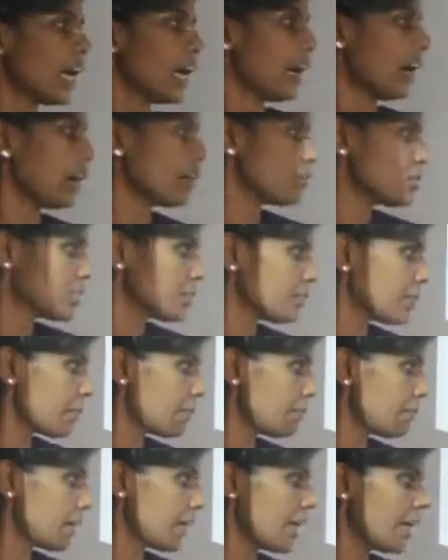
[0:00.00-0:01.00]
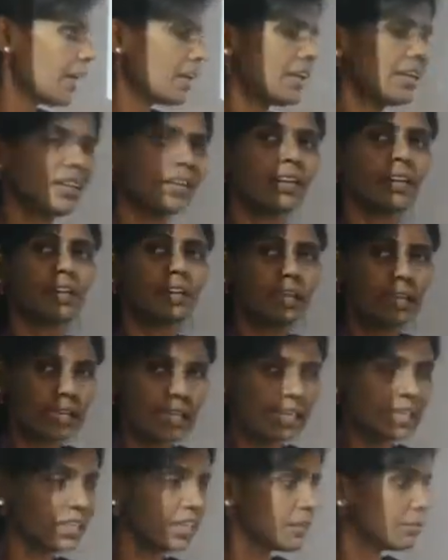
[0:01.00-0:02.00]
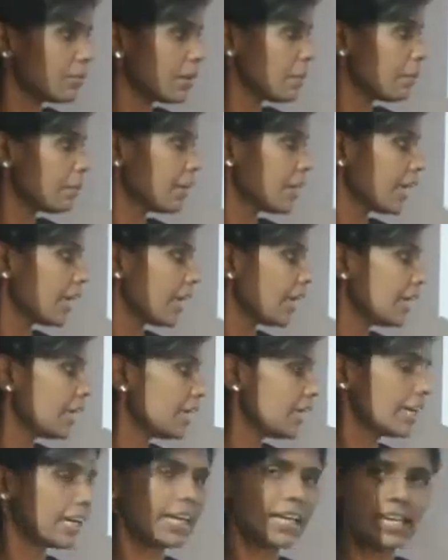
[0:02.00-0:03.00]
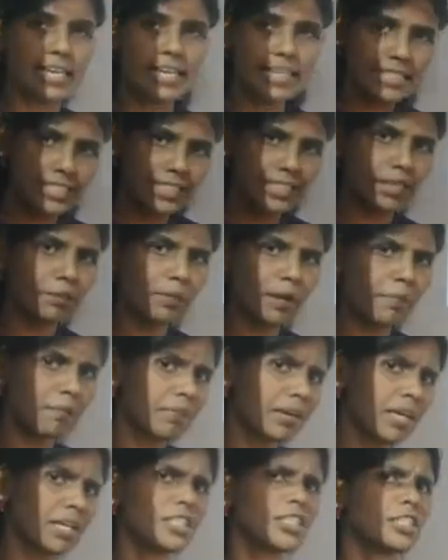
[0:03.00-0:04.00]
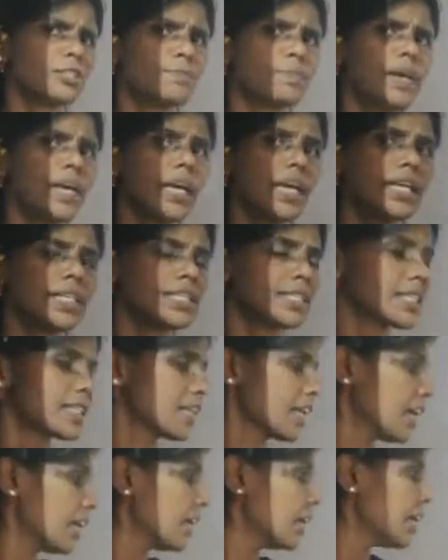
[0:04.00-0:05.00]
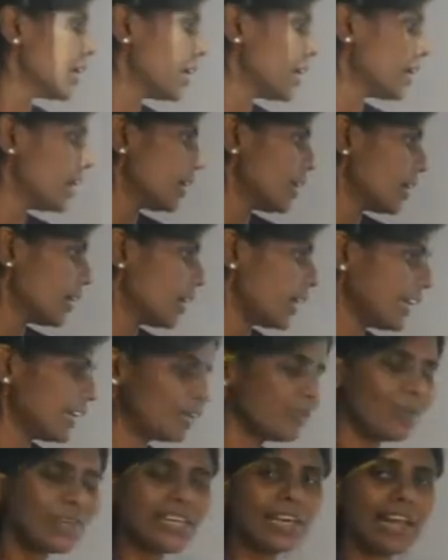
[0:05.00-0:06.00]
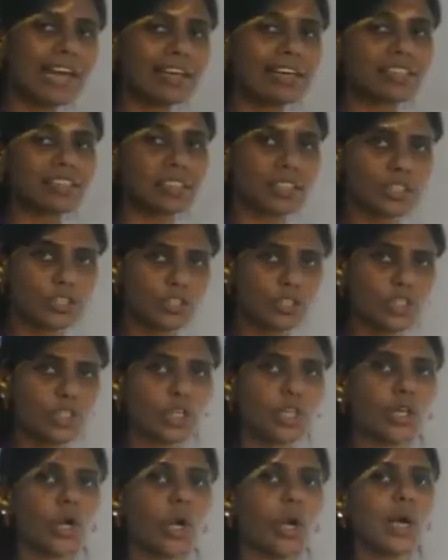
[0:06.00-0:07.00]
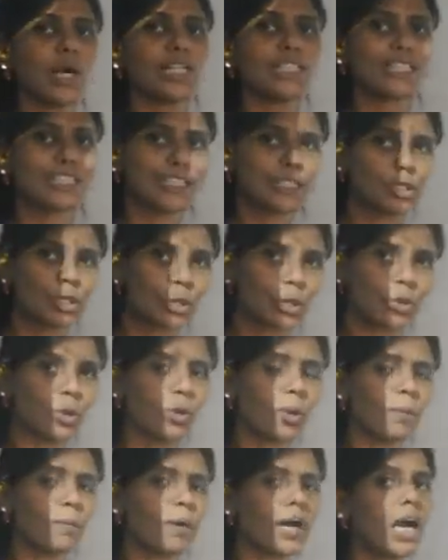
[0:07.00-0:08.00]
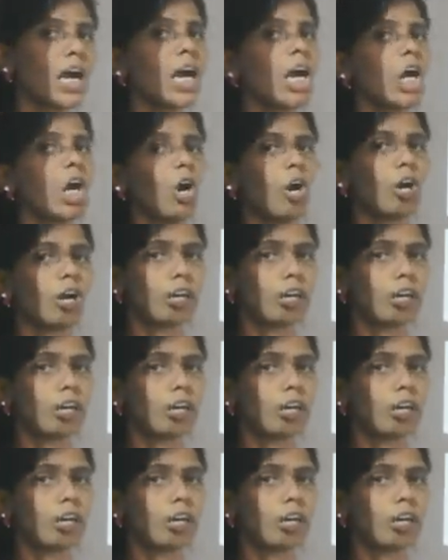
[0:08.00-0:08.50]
Outer membrane, inner membrane, intermembrane space, a liquid-like structure called stroma or